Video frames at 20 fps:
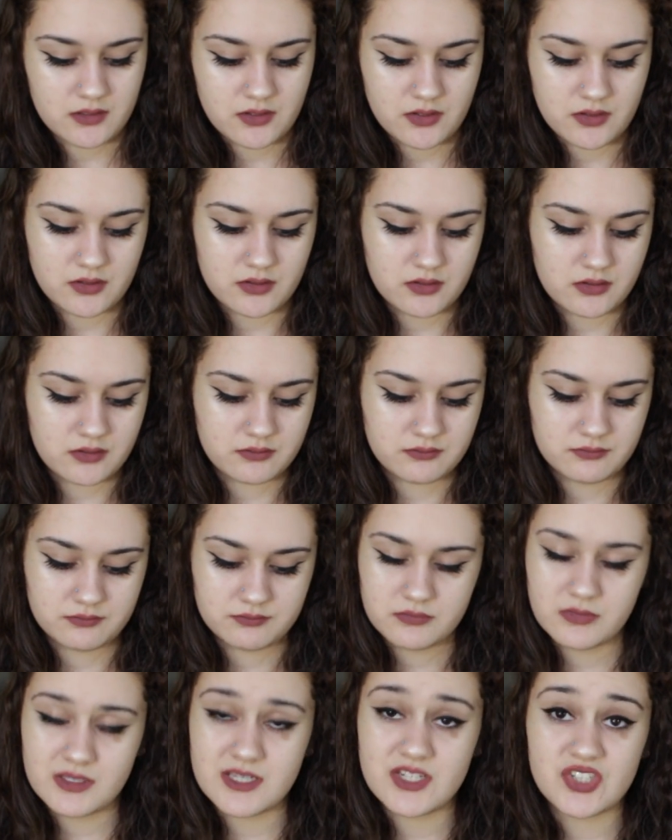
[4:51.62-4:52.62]
girl,
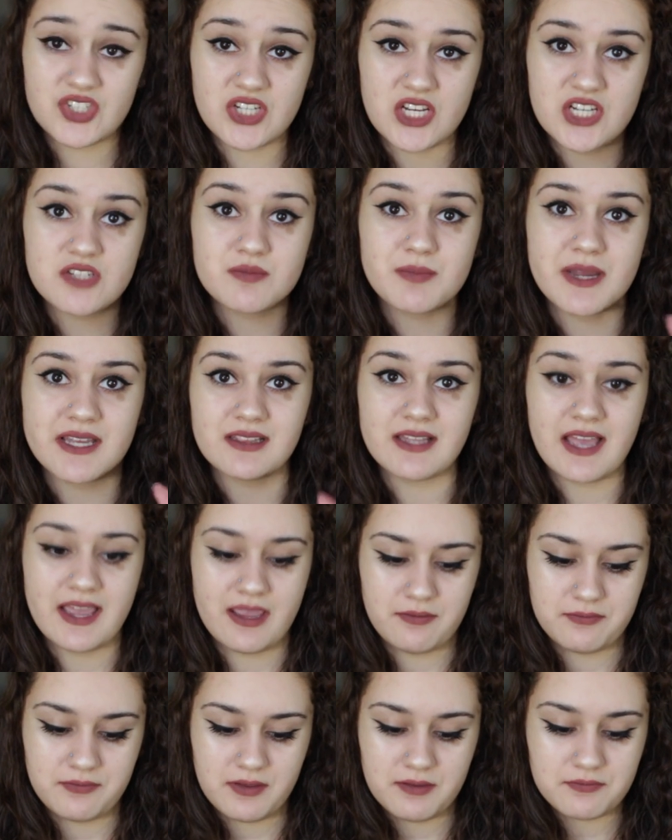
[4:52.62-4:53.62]
this changed my
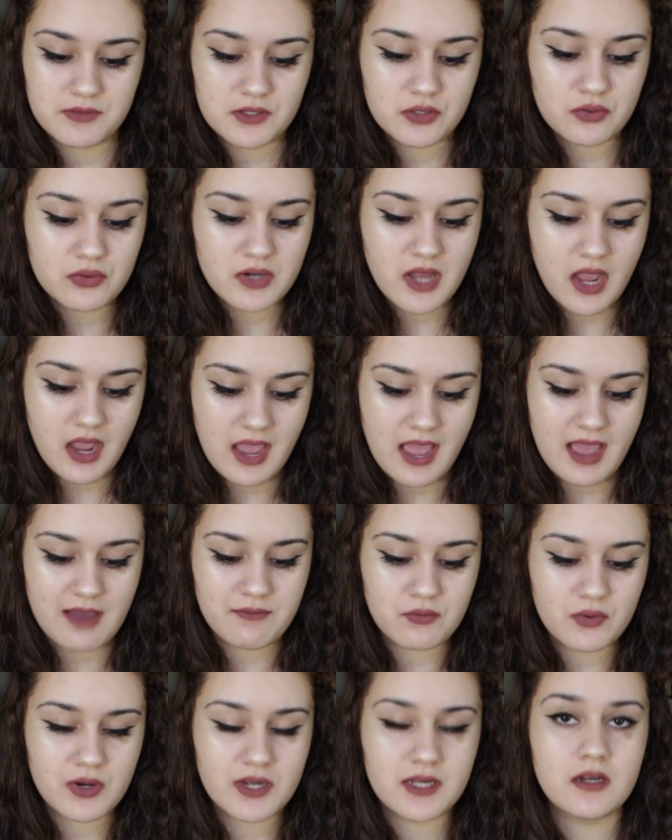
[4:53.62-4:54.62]
life. If you do not
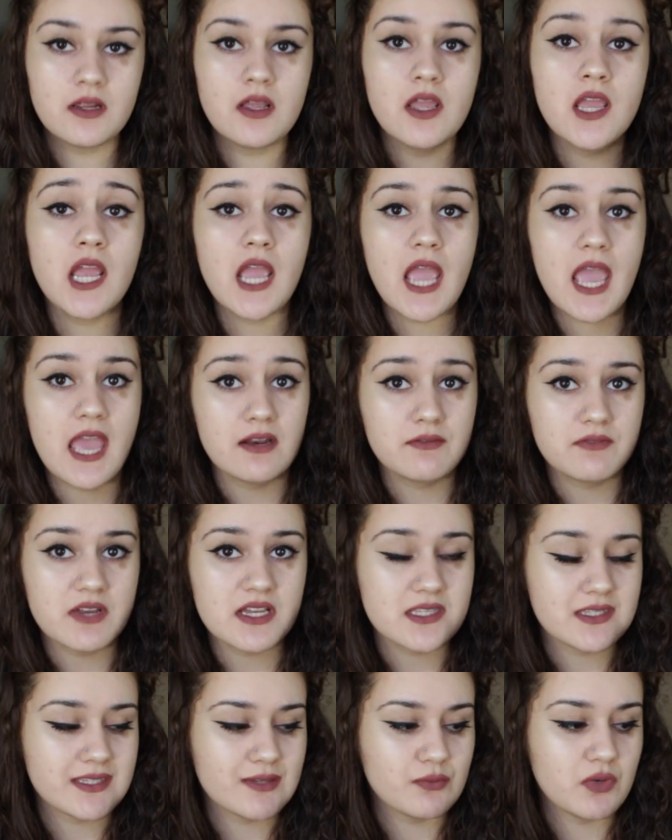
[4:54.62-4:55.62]
have one,
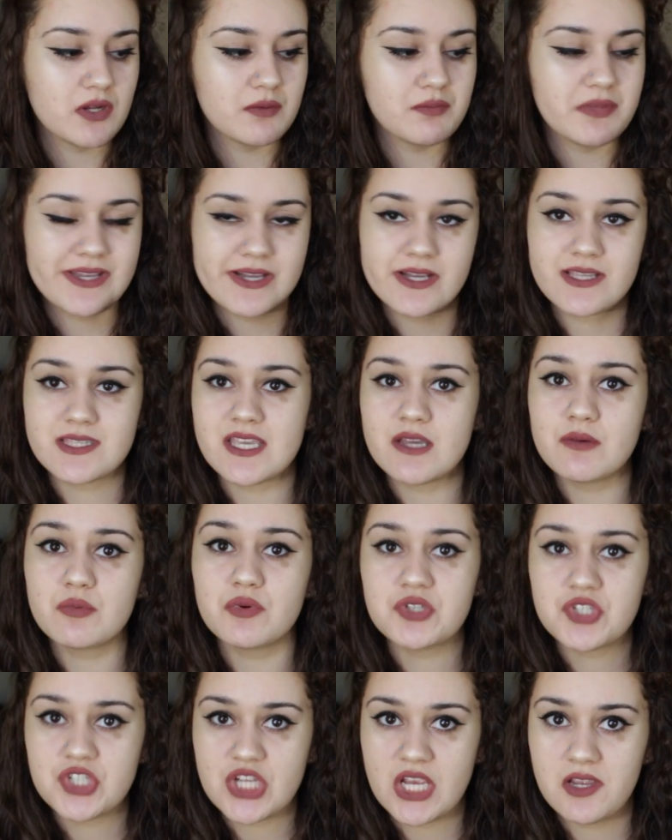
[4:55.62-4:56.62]
invest in one, because it
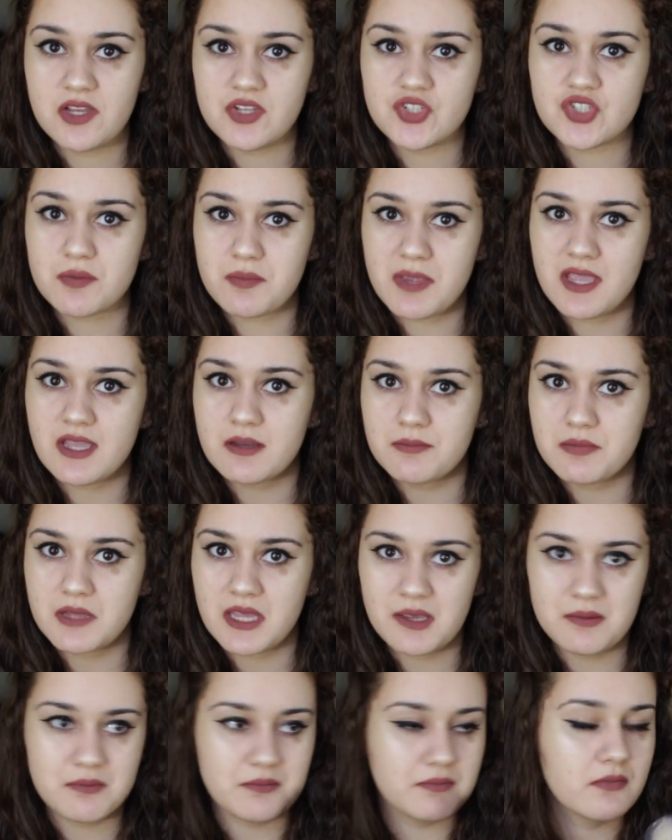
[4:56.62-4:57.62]
will change your makeup
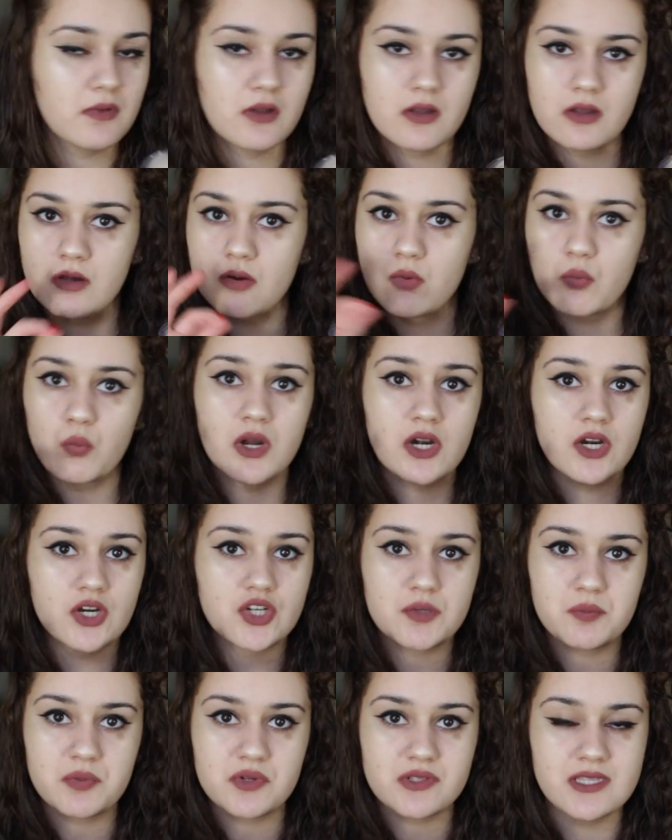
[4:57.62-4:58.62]
game.
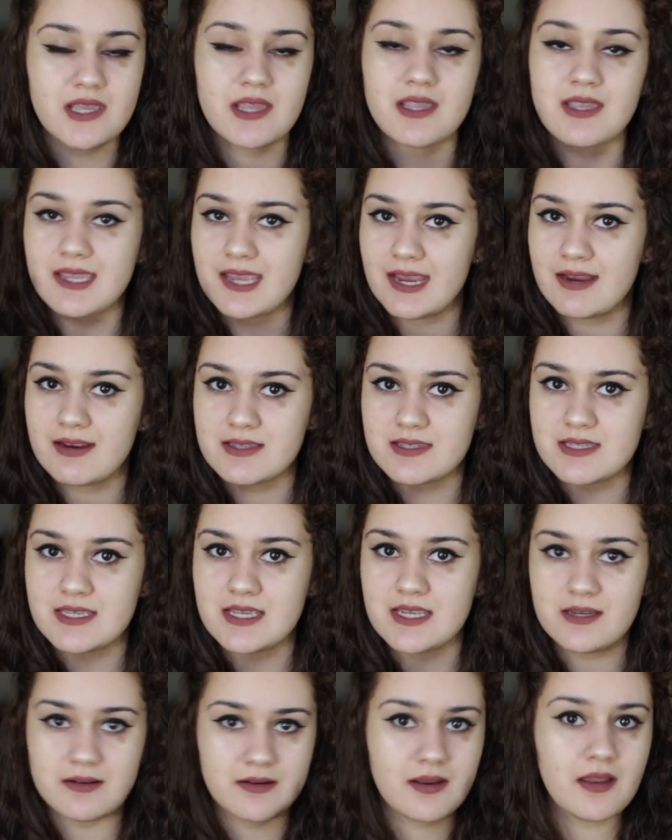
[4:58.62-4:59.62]
100%
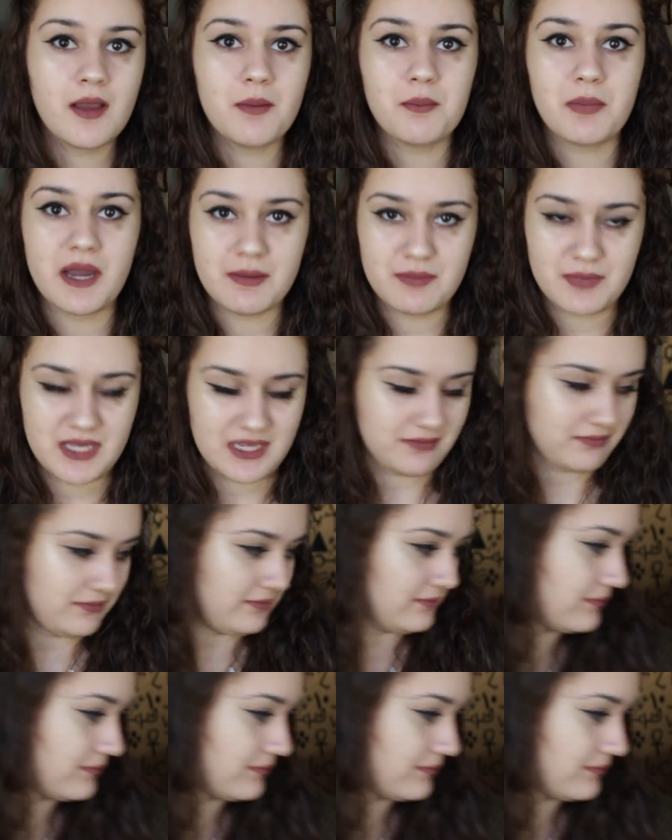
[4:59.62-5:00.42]
guaranteed by me.